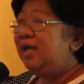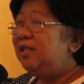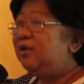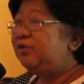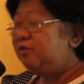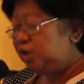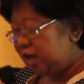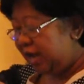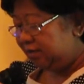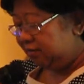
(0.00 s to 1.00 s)
and also
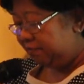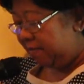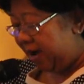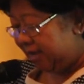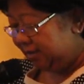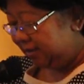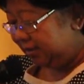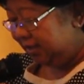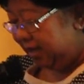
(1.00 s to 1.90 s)
Shannon Pamanog.